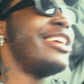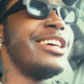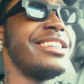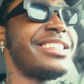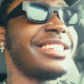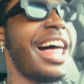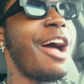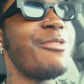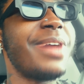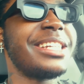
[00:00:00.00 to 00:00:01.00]
uh, slot
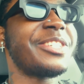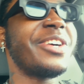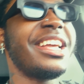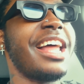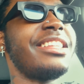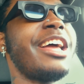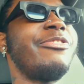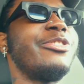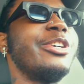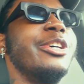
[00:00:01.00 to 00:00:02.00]
on my screen like that
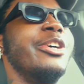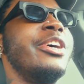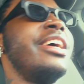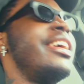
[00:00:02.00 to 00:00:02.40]
for real.